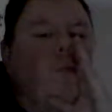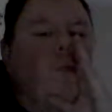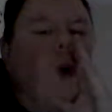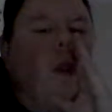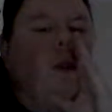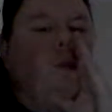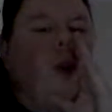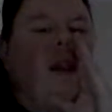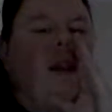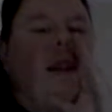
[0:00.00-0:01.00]

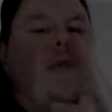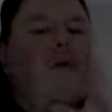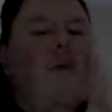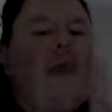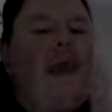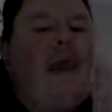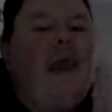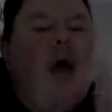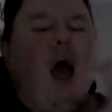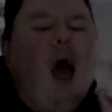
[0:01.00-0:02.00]
one team will be
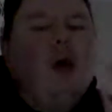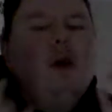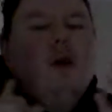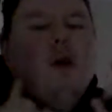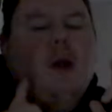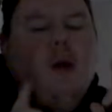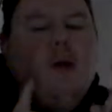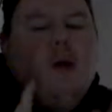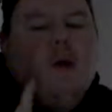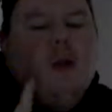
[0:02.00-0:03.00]
it.
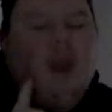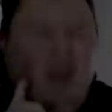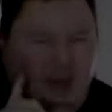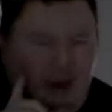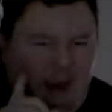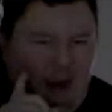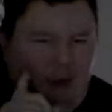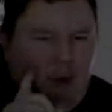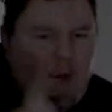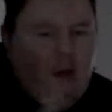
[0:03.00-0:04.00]
It could be Sydney,
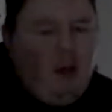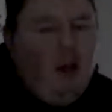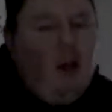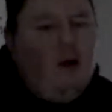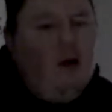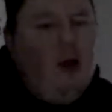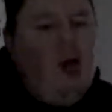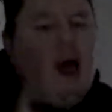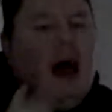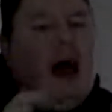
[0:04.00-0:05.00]
it could be Geelong.
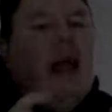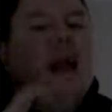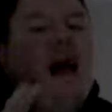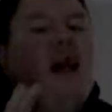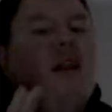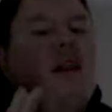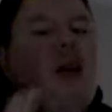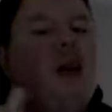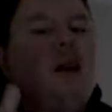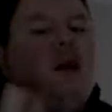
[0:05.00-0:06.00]
I can't
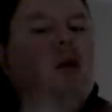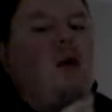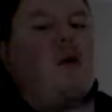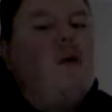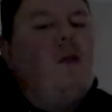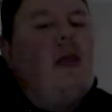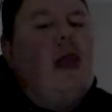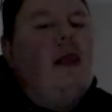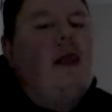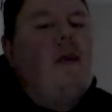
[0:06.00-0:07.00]
tell you till the
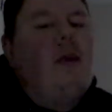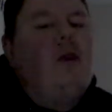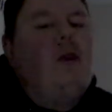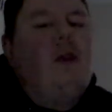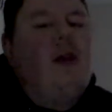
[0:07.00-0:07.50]
next time I do